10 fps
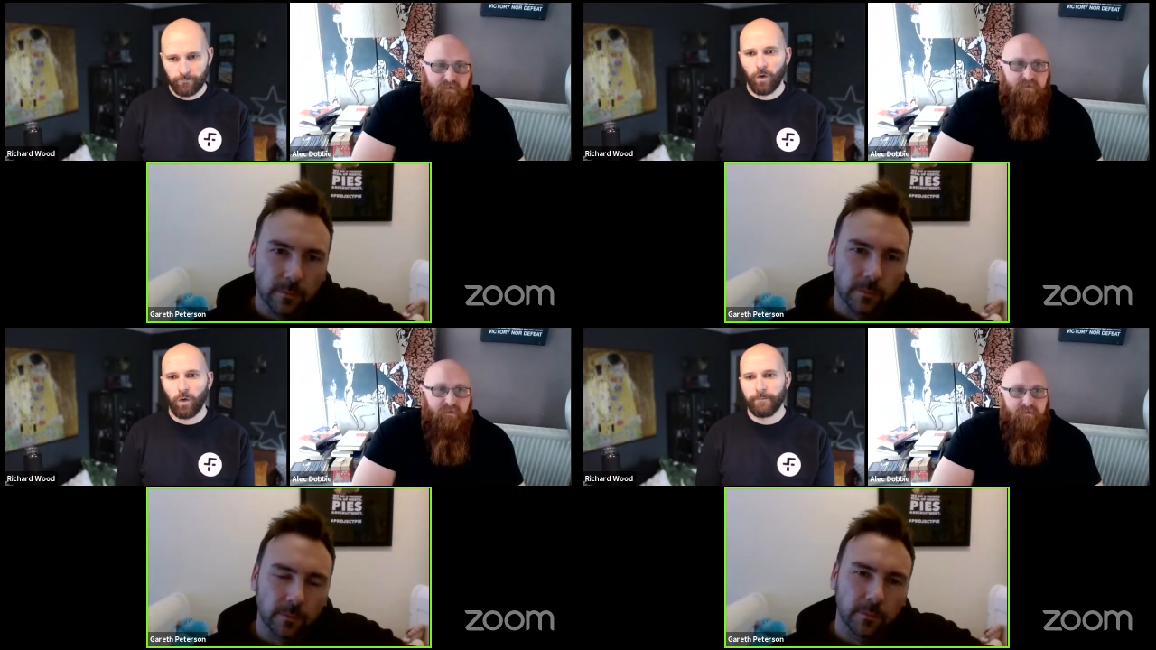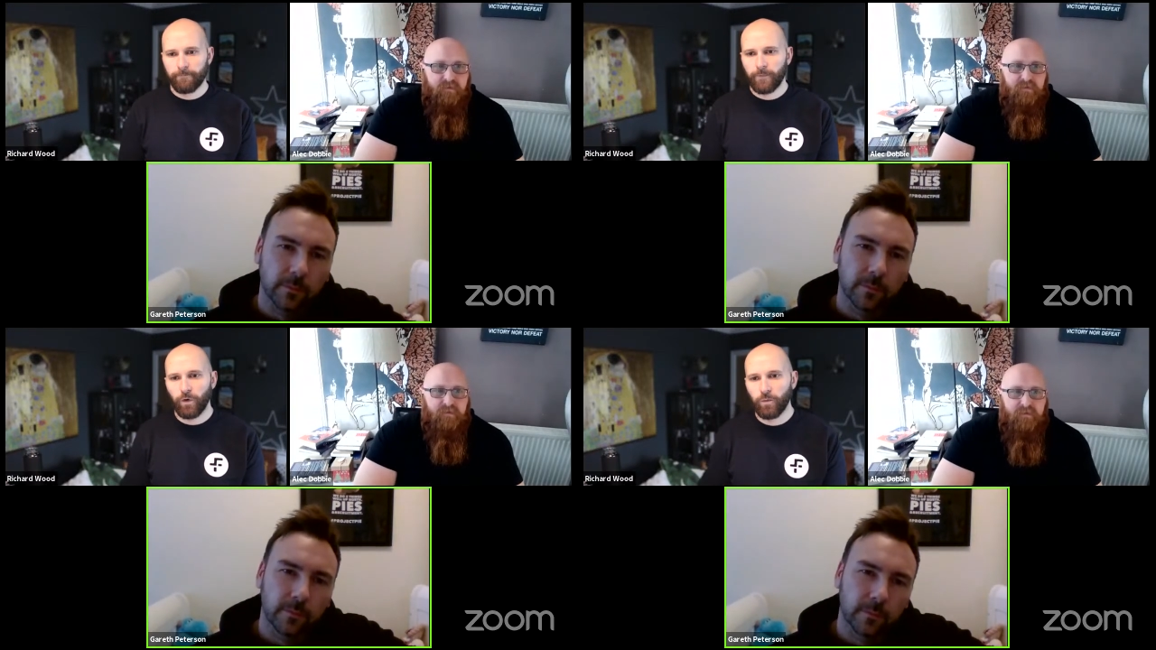Speaker 1: Okay,
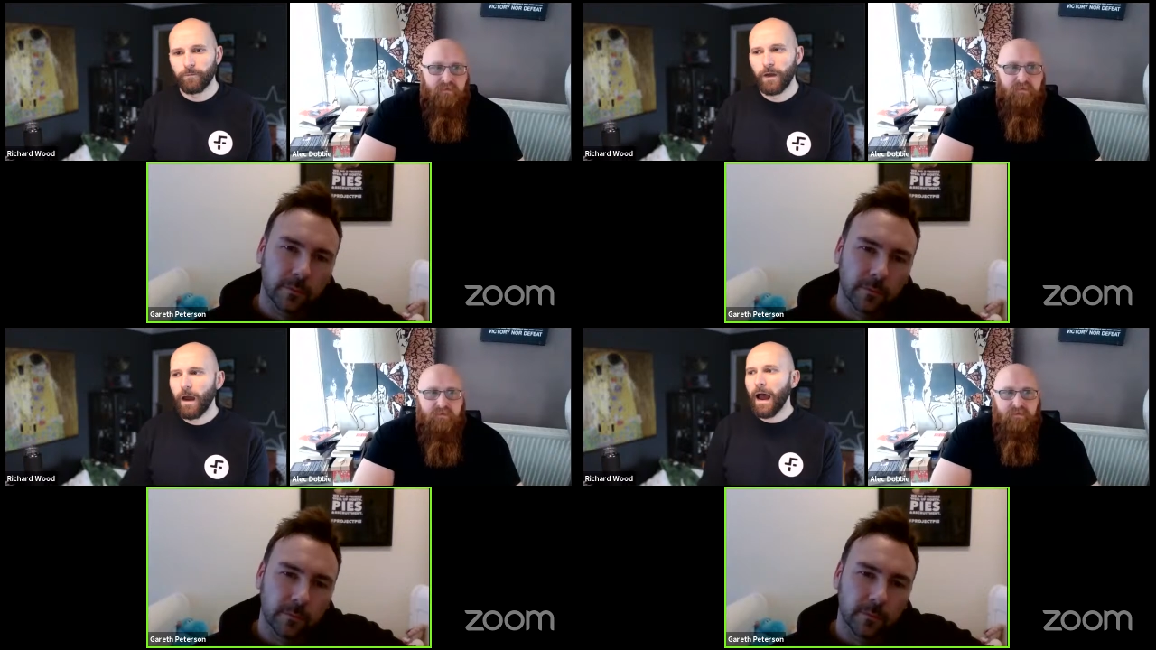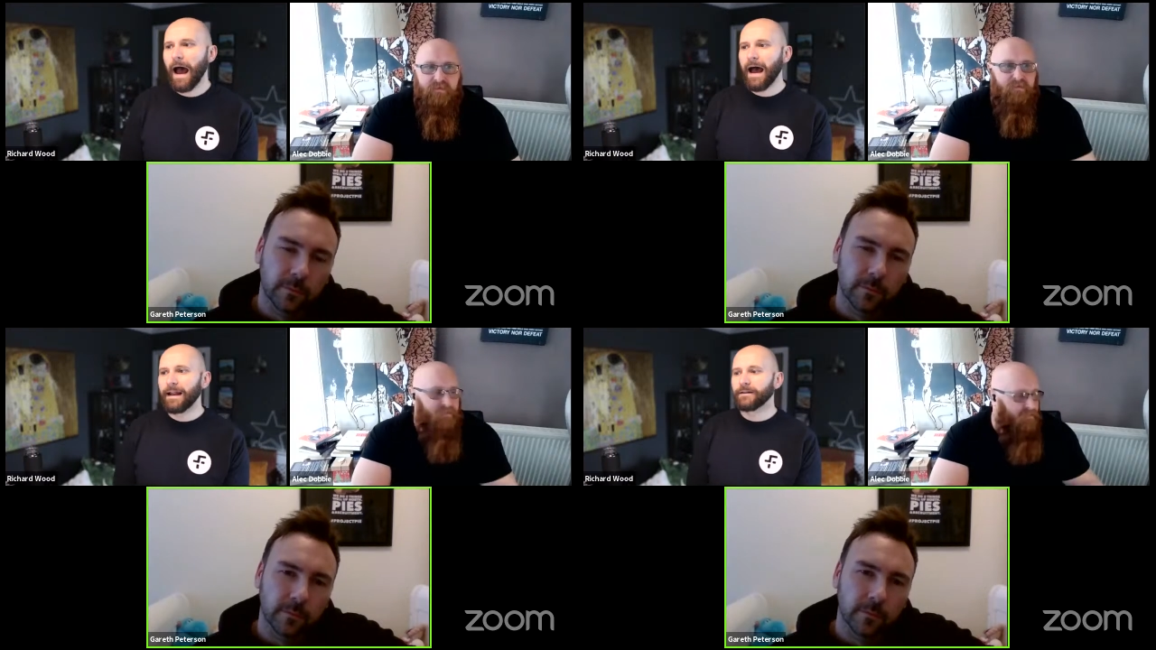cool.
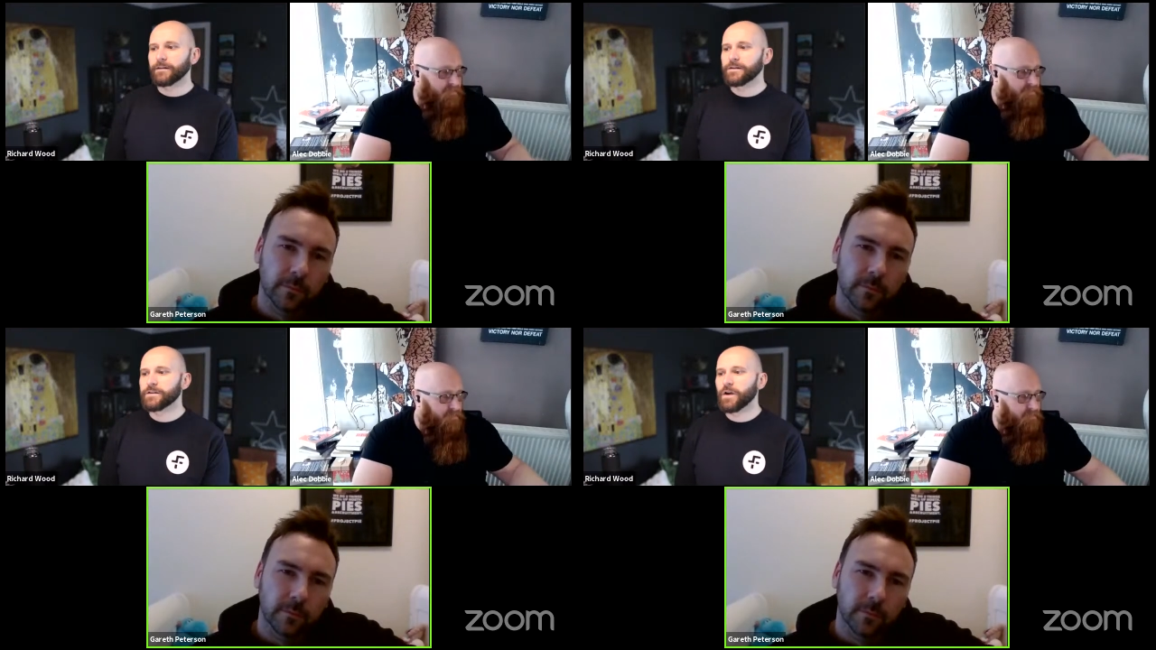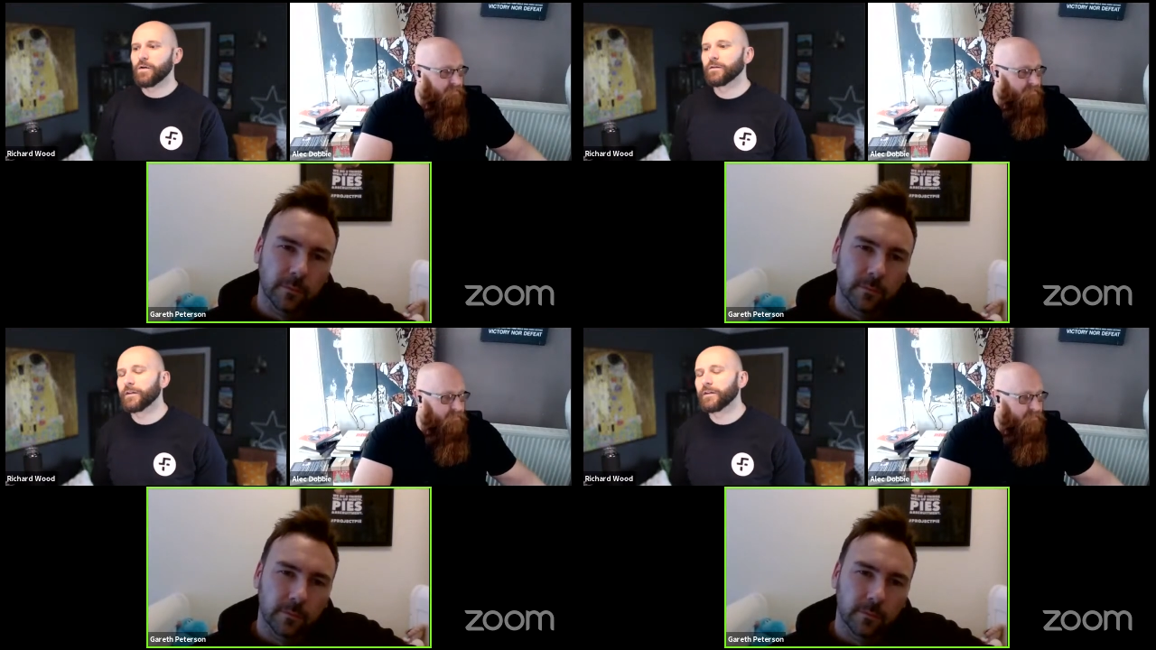And so